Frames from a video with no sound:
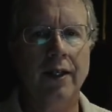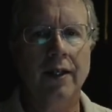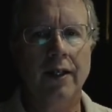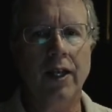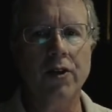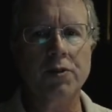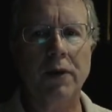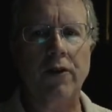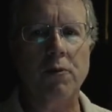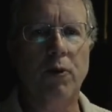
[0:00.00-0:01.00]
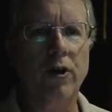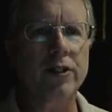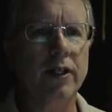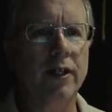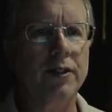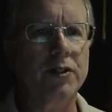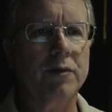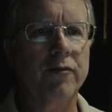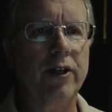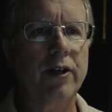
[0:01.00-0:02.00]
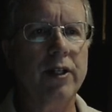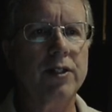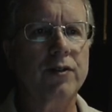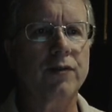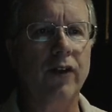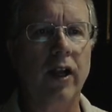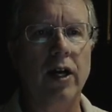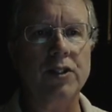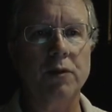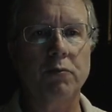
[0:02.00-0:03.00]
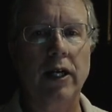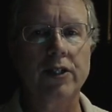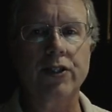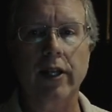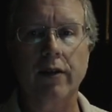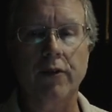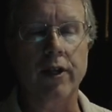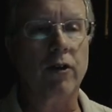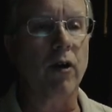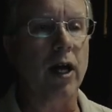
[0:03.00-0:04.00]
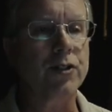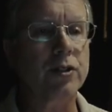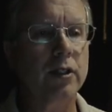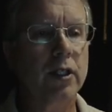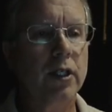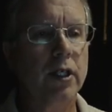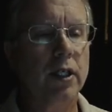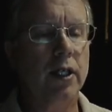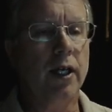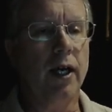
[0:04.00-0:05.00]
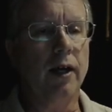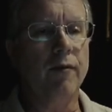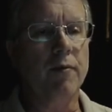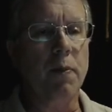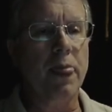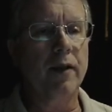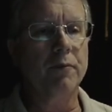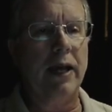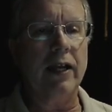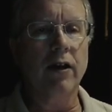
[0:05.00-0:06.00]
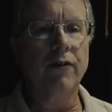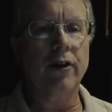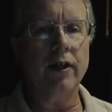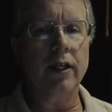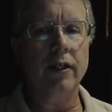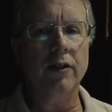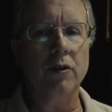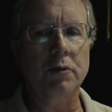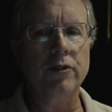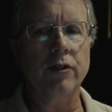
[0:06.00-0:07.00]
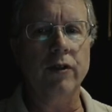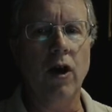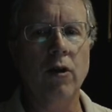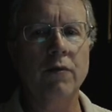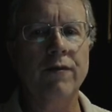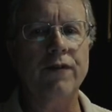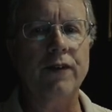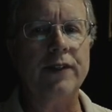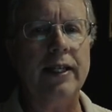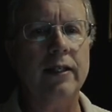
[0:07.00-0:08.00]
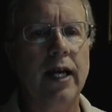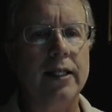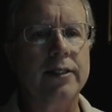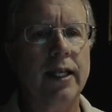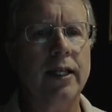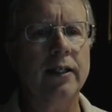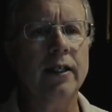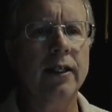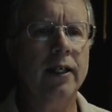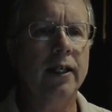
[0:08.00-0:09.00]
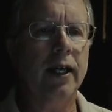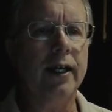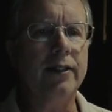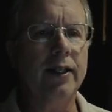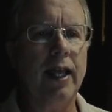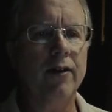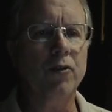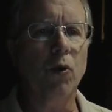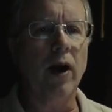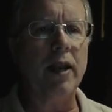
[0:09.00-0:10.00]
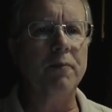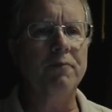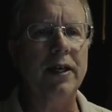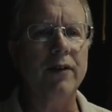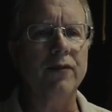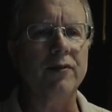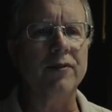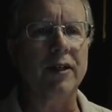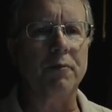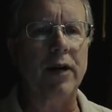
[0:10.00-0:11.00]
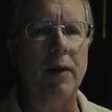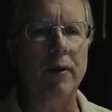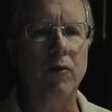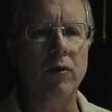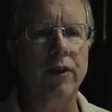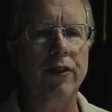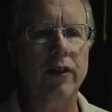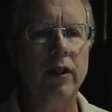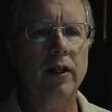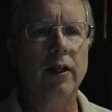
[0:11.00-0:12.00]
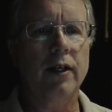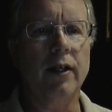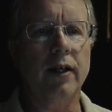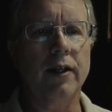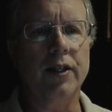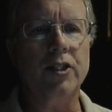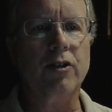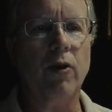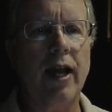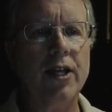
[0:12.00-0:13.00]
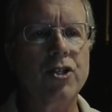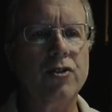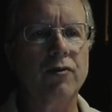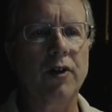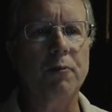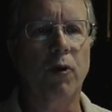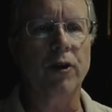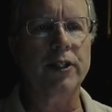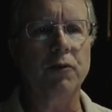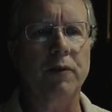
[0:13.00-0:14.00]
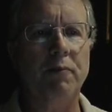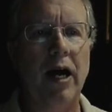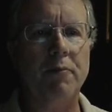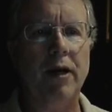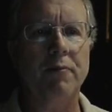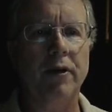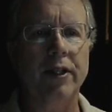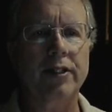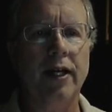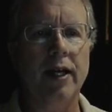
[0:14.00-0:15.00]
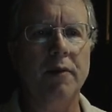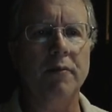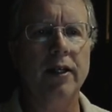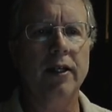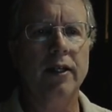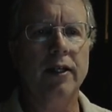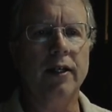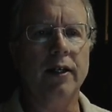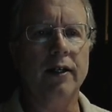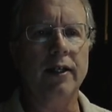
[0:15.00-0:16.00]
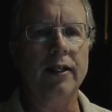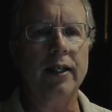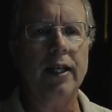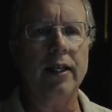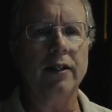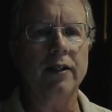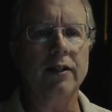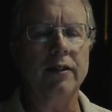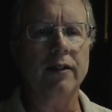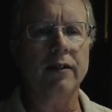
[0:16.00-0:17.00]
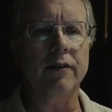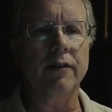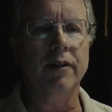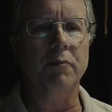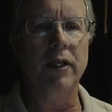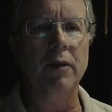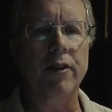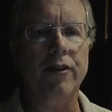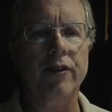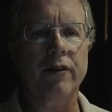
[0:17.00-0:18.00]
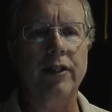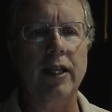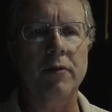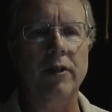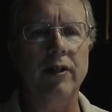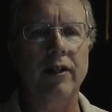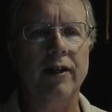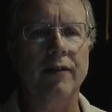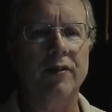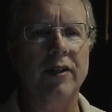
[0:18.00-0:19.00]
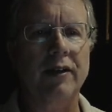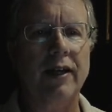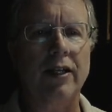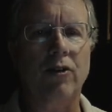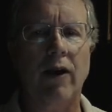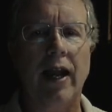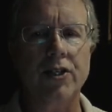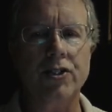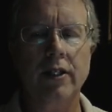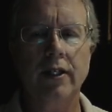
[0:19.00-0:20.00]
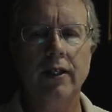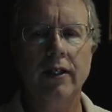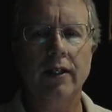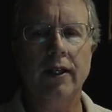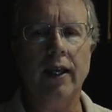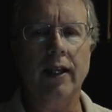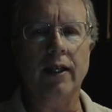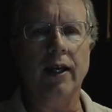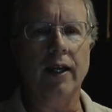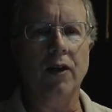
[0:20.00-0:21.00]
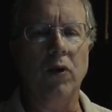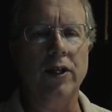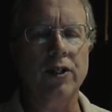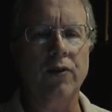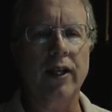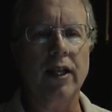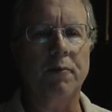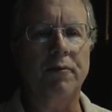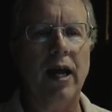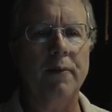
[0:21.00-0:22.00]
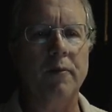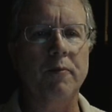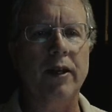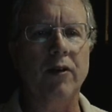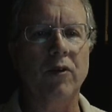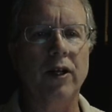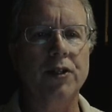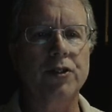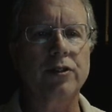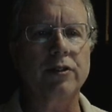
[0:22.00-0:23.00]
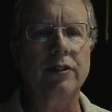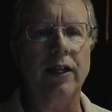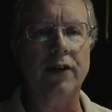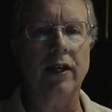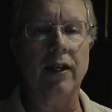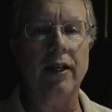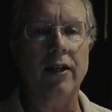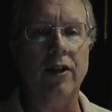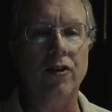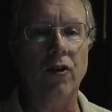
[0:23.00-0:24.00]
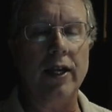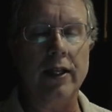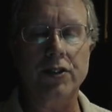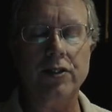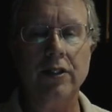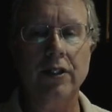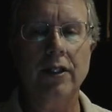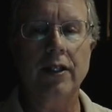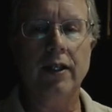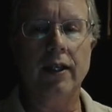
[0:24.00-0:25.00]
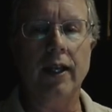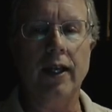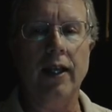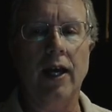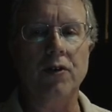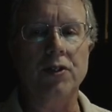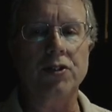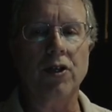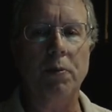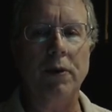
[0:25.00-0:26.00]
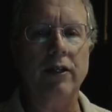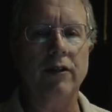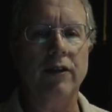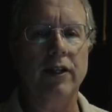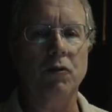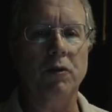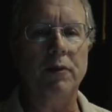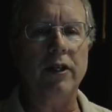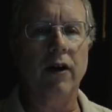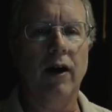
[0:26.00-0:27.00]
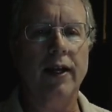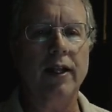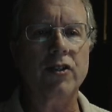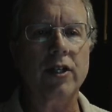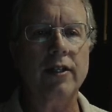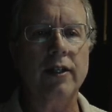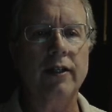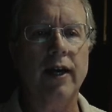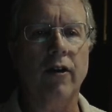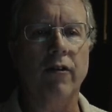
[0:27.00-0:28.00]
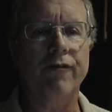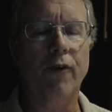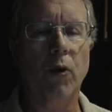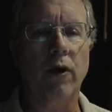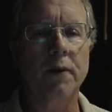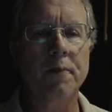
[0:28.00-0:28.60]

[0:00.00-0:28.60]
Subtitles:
Here's my report on some various flaws and bugs that I've run across. Back over in Ubuntu Gnome 16.10, I did have quite a bit of a problem with this crash report that would pop up all the time, indicating that the Plymouth daemon had crashed. And it wasn't really a problem, but it was definitely an annoyance. And I was hoping that it would be gone in 16.04.